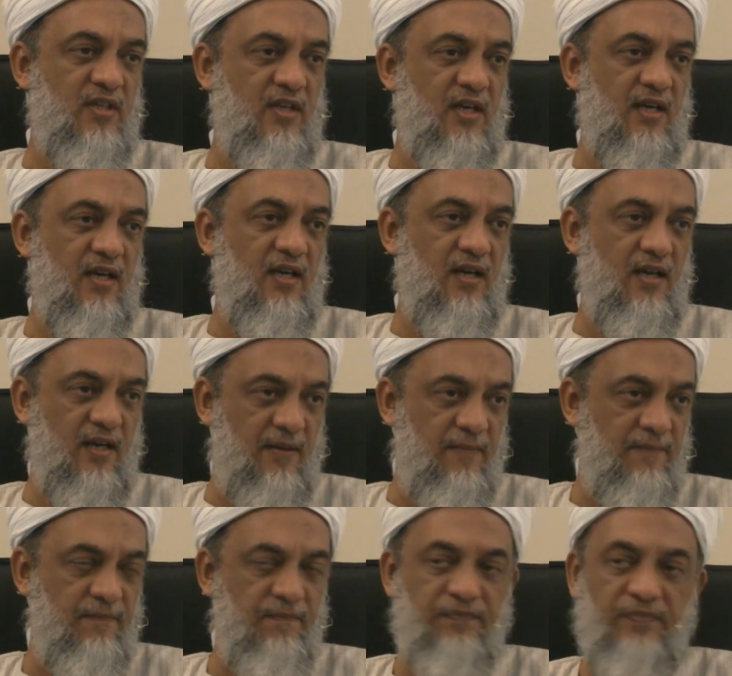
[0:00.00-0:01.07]
thing again and
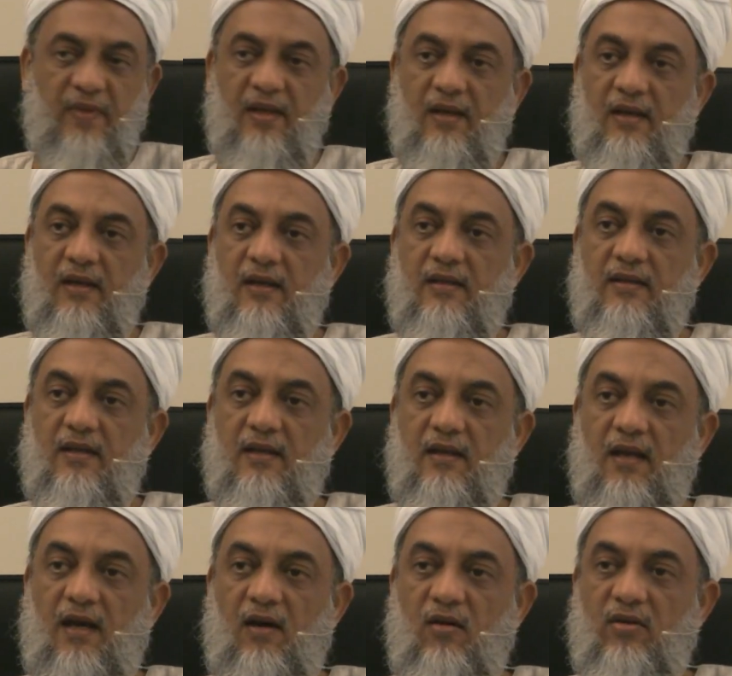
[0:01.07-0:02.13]
again,
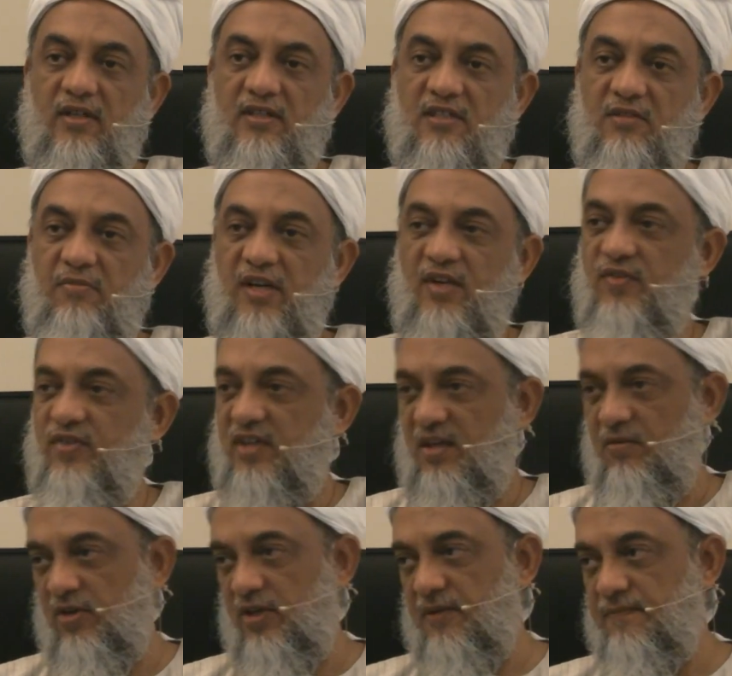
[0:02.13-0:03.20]
then how does it benefit
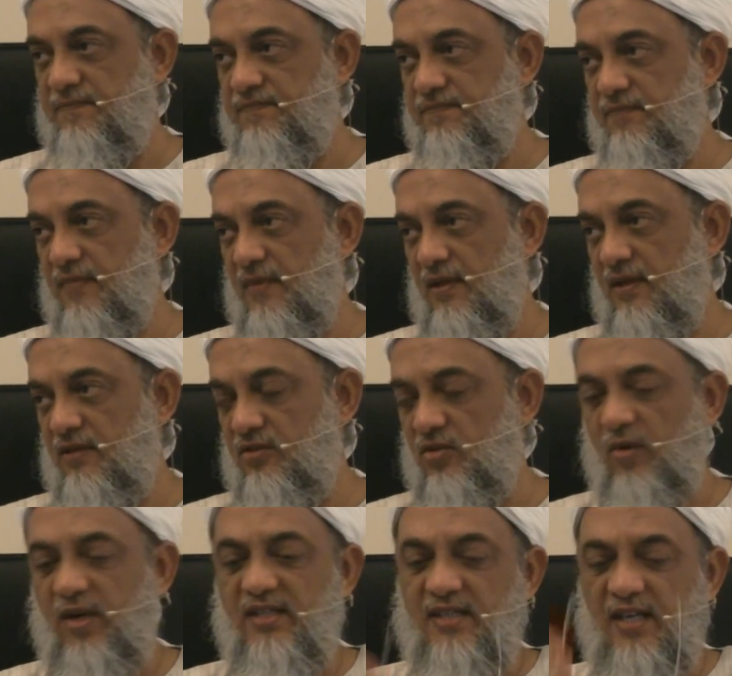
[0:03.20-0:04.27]
anybody?
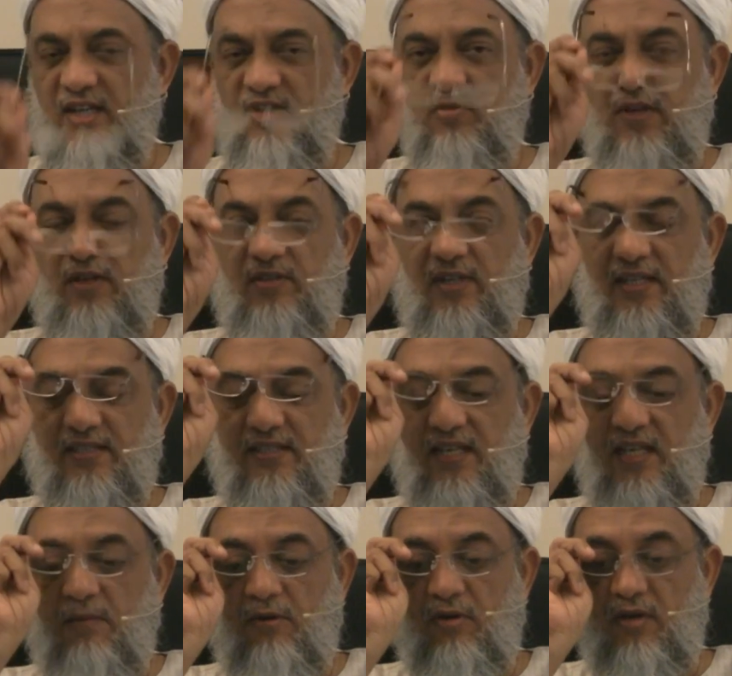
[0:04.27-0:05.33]
So what is Allah subhanahu wa ta'ala
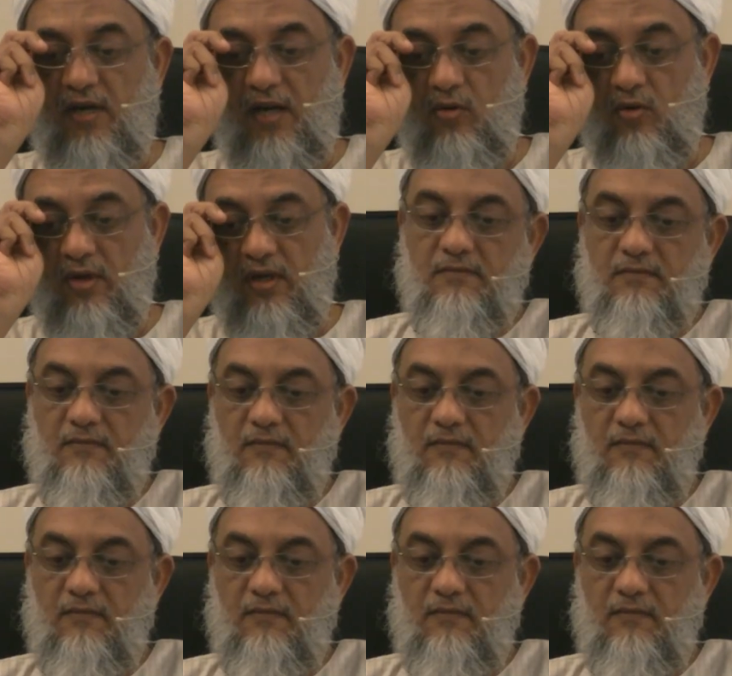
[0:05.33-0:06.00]
saying about Karun?